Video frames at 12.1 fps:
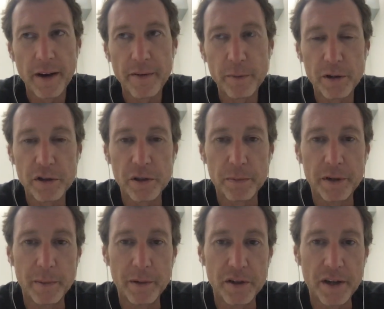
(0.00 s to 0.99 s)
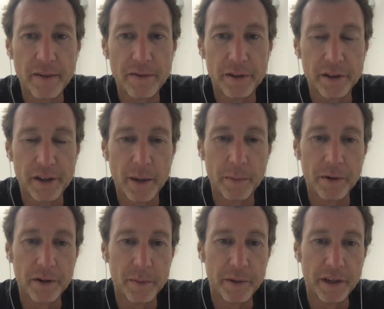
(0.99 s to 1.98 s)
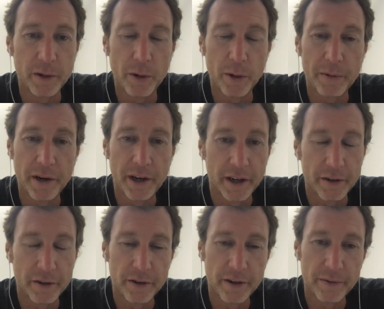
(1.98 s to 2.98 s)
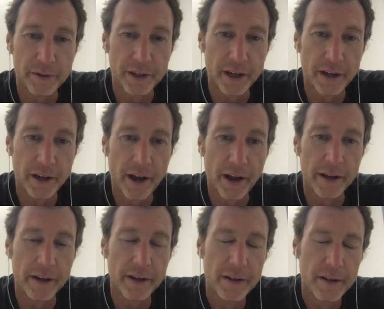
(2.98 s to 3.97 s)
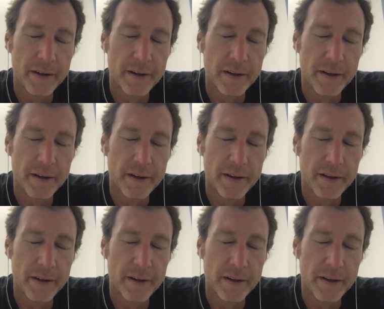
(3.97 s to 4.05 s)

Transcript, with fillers: everyone should pretty much have in their cupboard and be incorporating into their everyday diet